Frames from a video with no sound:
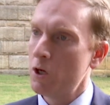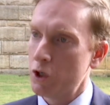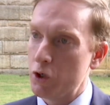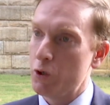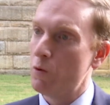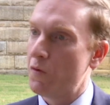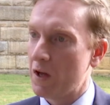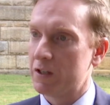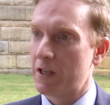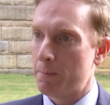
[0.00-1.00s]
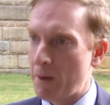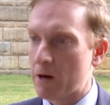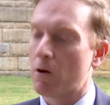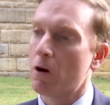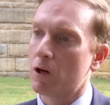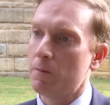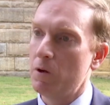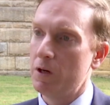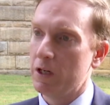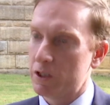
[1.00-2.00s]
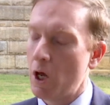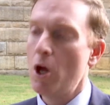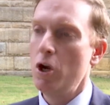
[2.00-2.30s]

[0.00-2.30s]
to do things that better our communities,